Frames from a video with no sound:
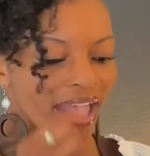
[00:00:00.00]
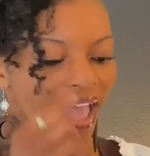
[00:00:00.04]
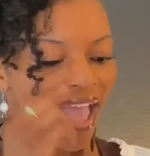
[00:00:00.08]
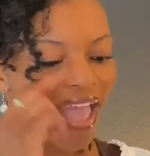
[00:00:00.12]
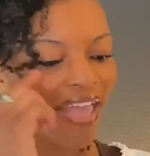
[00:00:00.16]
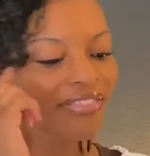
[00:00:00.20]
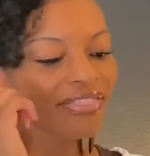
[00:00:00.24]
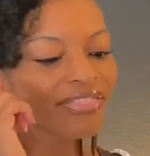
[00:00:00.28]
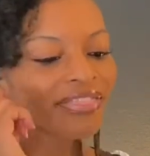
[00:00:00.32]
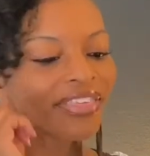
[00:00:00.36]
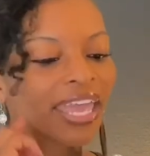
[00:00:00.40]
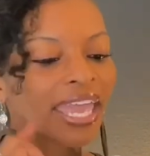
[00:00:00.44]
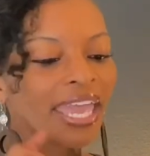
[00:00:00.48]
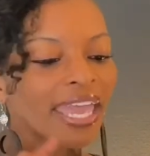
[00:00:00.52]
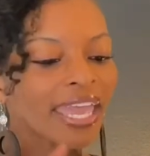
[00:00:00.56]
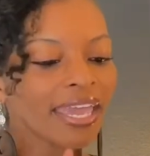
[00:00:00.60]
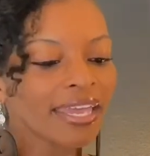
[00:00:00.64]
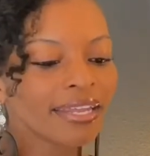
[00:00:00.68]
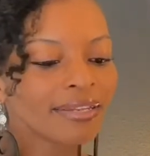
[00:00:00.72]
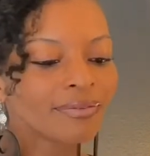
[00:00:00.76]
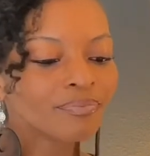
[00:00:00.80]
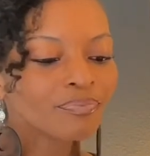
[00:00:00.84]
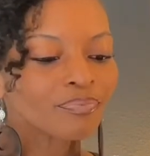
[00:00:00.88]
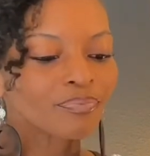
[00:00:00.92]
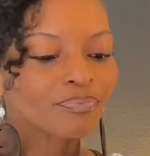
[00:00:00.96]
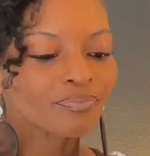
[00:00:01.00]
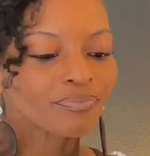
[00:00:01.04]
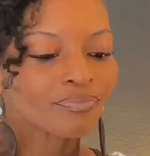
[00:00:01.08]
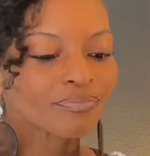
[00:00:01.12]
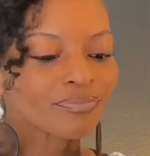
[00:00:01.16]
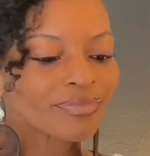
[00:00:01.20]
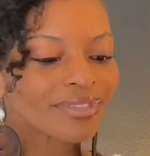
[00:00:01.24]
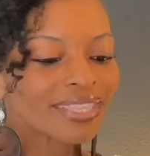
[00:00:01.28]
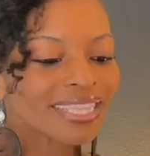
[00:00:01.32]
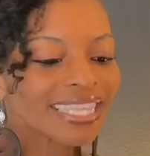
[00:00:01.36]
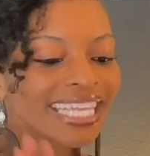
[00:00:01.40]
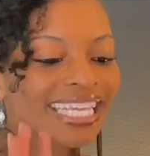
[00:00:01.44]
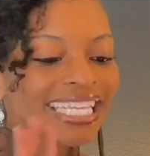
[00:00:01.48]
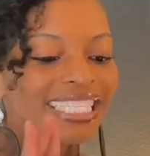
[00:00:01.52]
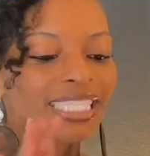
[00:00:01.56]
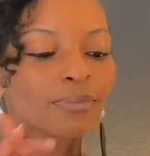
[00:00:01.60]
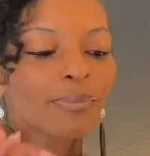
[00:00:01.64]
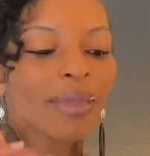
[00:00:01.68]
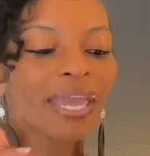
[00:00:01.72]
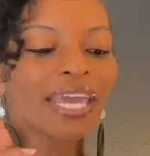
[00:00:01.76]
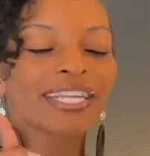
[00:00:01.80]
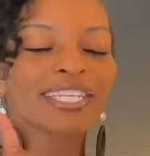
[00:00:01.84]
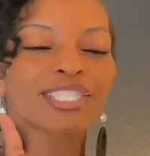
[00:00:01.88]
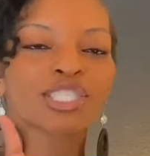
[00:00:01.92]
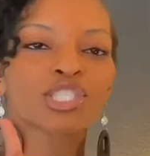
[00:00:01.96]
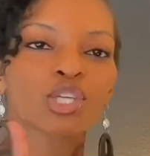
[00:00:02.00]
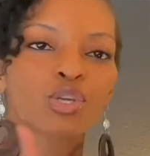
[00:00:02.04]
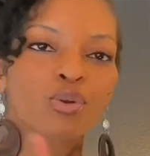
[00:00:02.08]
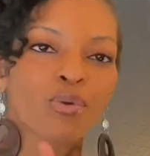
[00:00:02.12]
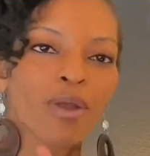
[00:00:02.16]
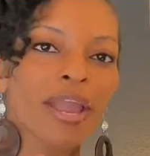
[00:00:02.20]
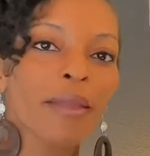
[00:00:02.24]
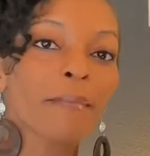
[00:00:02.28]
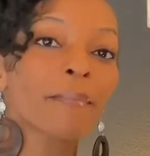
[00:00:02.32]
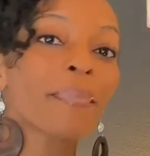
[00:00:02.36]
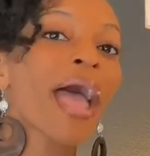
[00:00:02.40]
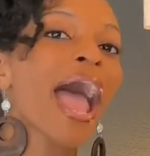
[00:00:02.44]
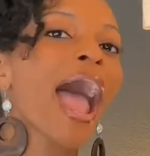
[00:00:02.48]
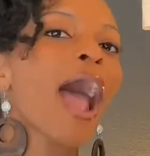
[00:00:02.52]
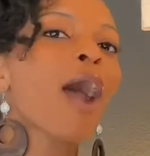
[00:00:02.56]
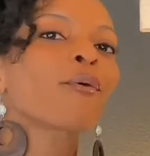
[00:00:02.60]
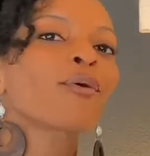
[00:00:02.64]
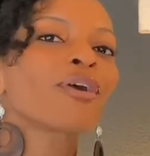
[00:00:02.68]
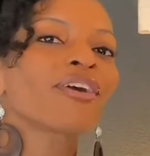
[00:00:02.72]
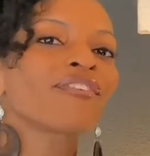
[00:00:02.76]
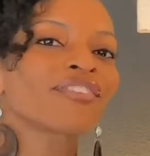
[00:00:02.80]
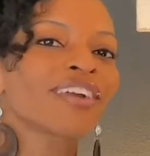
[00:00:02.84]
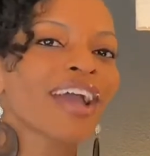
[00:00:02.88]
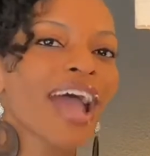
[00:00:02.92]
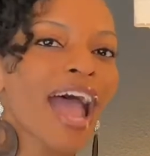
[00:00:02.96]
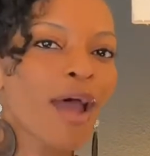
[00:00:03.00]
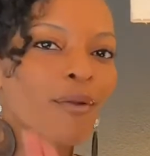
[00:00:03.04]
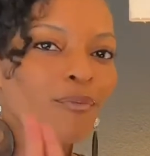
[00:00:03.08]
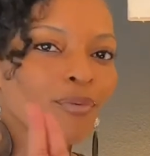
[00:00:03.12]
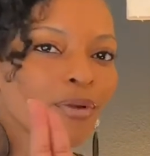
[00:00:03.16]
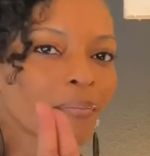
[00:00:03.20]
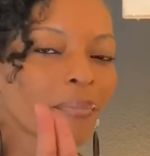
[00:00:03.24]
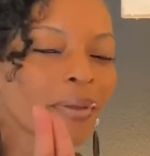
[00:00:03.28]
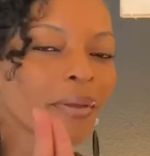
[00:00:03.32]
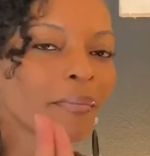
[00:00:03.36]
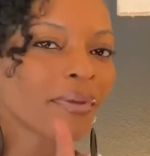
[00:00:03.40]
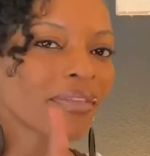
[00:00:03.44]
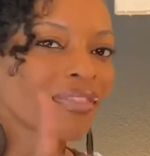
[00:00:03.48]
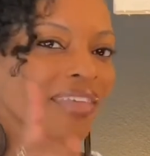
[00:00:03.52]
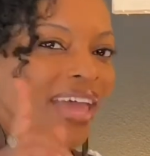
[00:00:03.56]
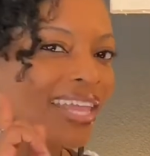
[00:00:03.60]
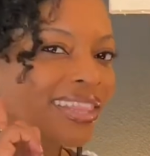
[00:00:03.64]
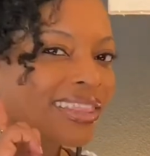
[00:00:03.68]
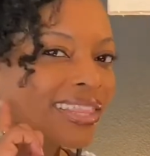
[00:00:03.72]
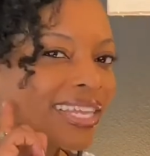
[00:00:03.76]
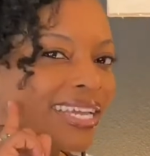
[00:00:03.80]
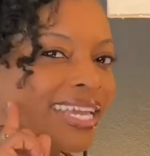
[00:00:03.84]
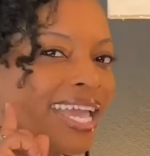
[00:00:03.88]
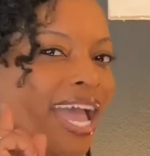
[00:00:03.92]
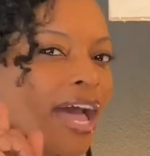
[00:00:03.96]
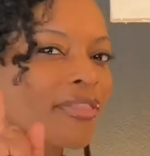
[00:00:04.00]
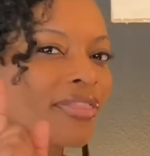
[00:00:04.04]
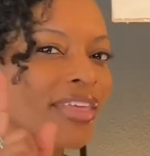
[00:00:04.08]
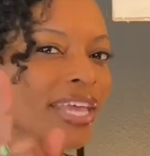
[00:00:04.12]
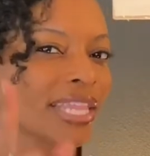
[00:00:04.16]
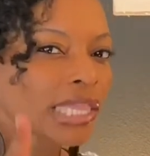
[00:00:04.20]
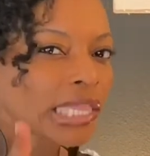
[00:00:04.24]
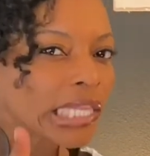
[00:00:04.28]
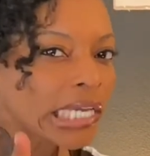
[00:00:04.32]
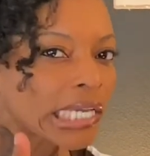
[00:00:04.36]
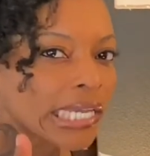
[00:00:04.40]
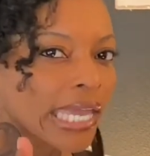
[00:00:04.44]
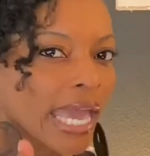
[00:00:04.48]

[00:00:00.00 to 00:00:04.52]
And then This man is the great power of God. Remember that. Look how they look